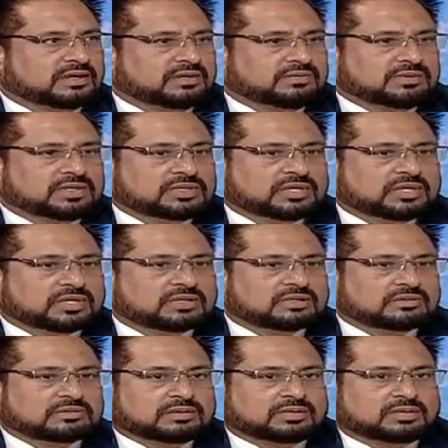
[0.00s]
We take it
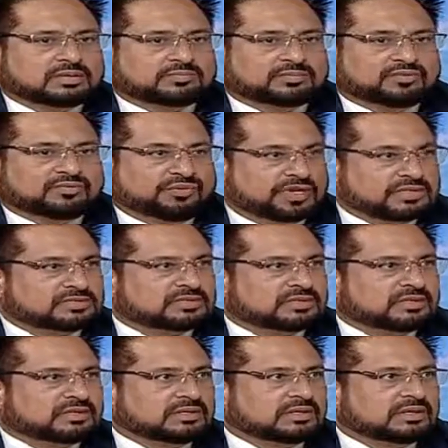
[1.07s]

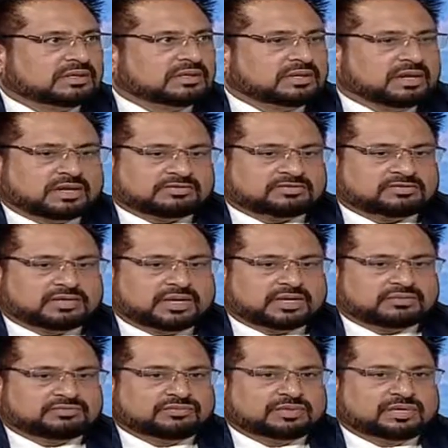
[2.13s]
professionally, like
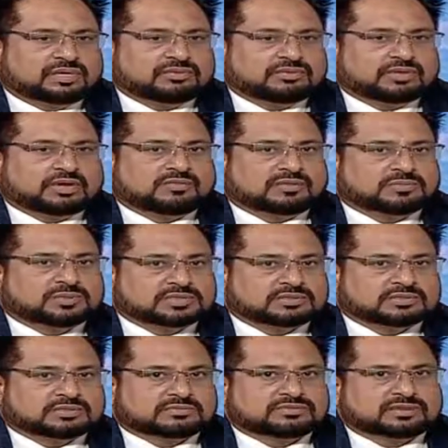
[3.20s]
we are doing our
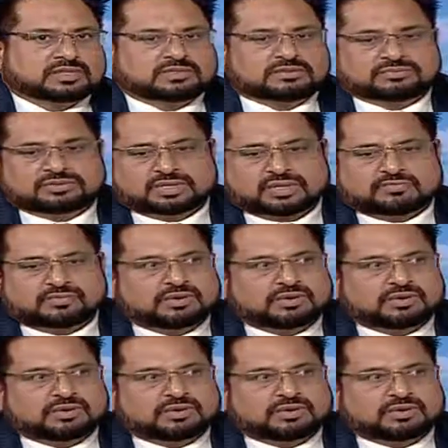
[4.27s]
business, we are doing our